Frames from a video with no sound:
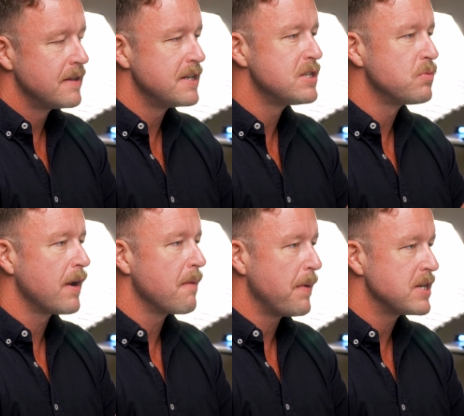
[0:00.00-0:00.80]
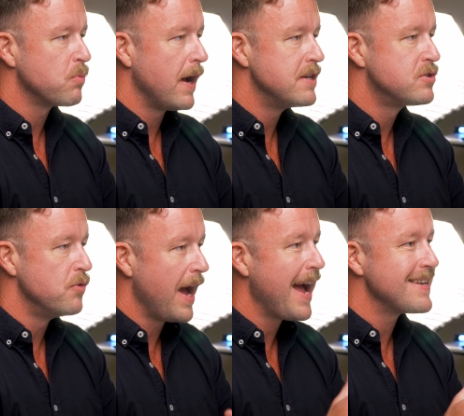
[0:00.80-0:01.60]
So this is one of the best ways
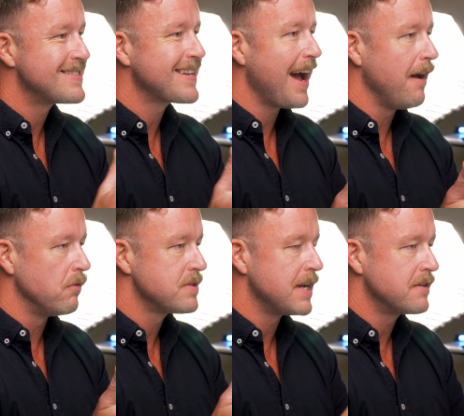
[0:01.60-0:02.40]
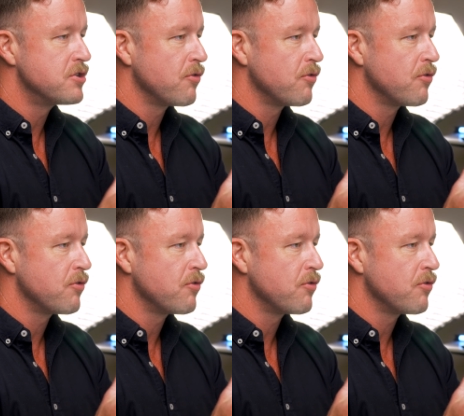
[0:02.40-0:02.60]
to, at scale, start to